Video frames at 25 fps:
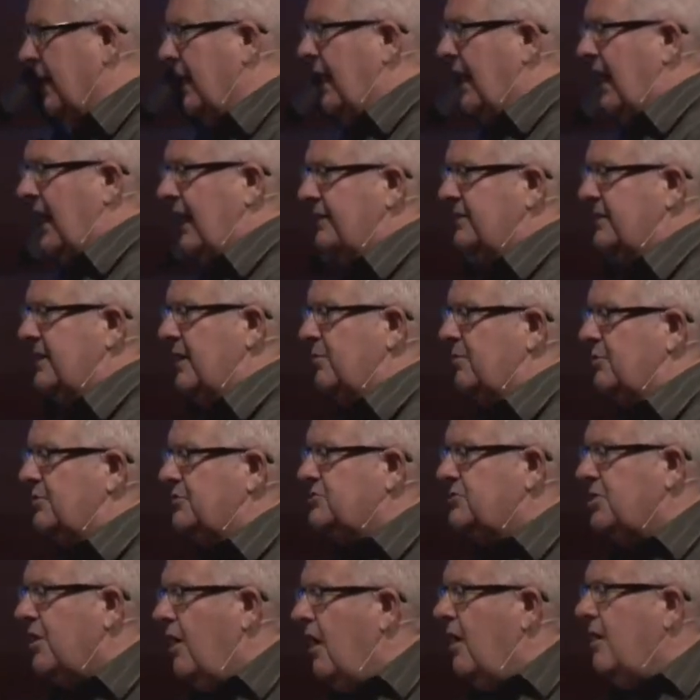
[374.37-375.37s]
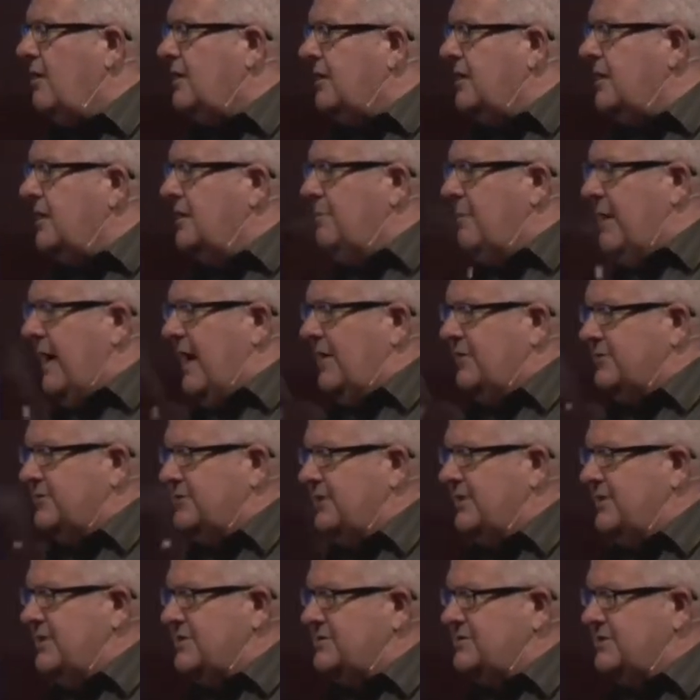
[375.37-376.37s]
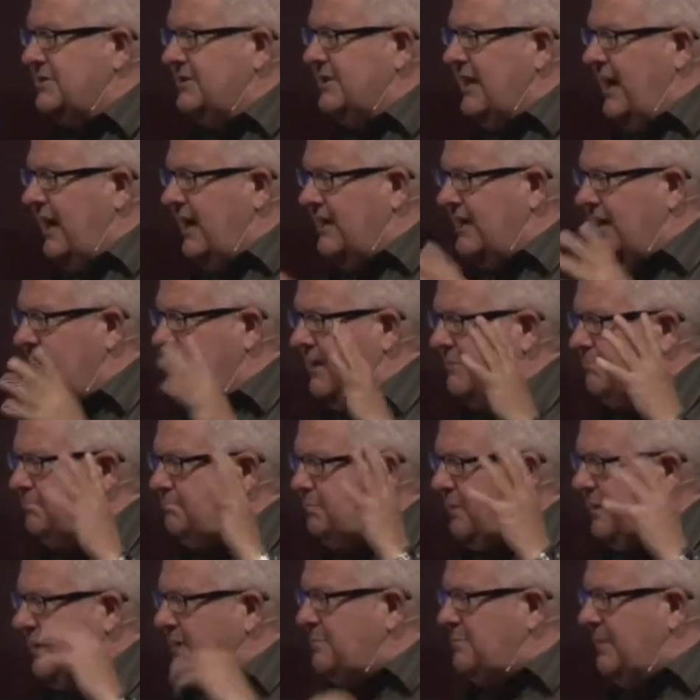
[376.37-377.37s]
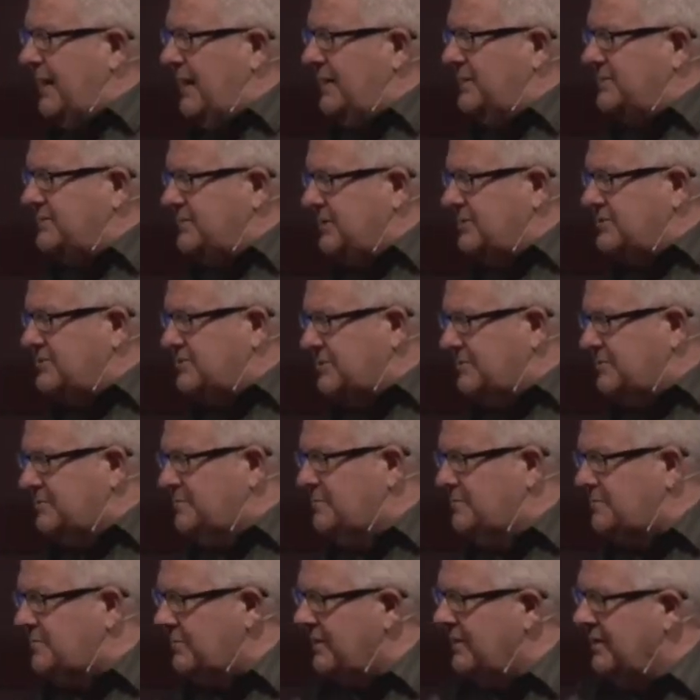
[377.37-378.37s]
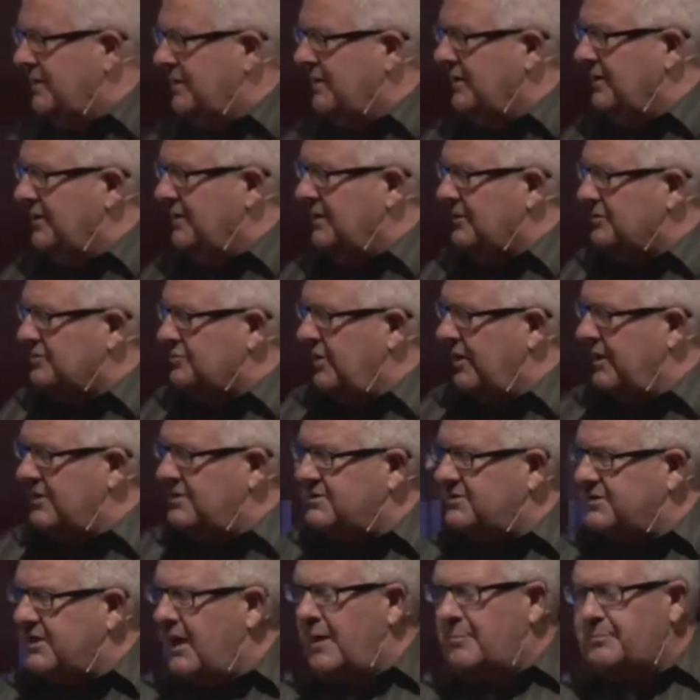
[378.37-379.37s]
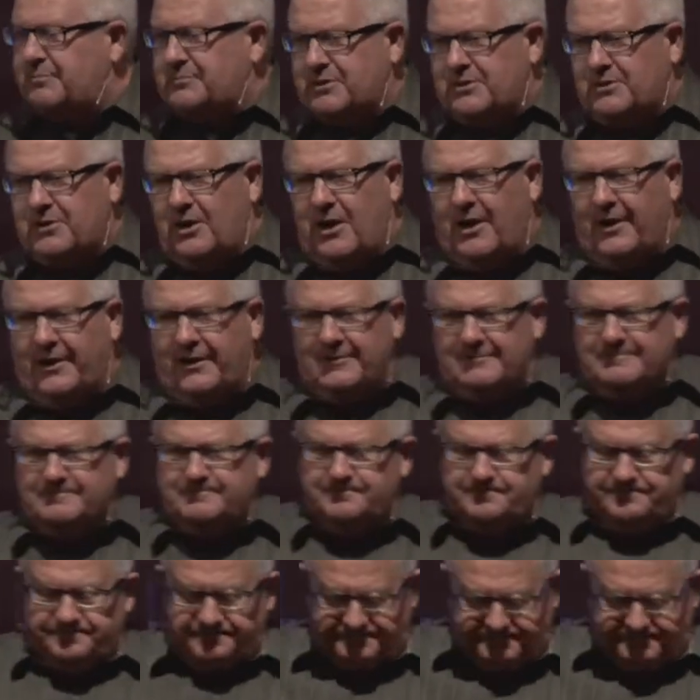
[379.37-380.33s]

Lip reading: and they were talking about this, and that kind of piqued my attention. So I stopped the car